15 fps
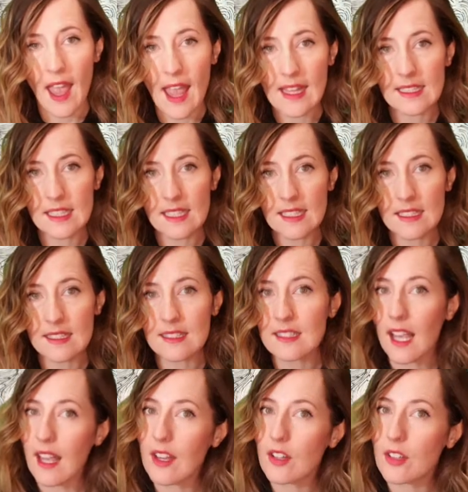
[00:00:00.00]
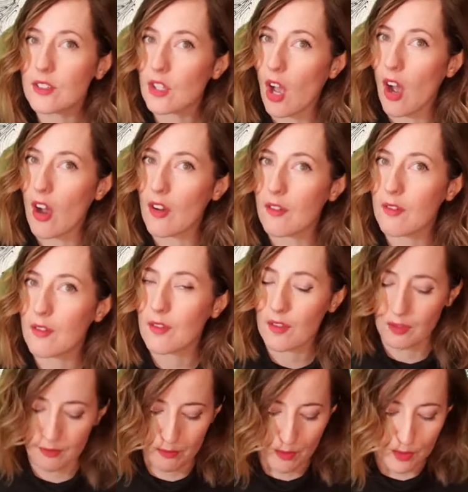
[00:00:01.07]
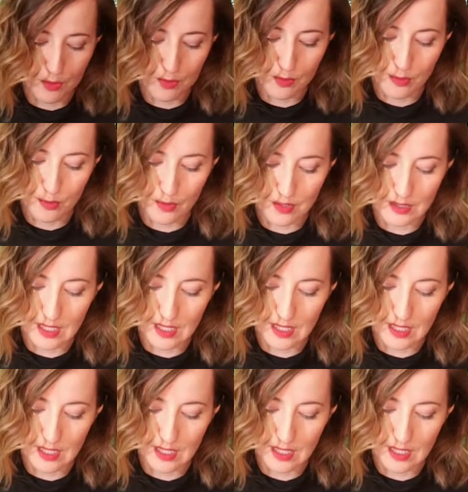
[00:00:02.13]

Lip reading: and he sailed off through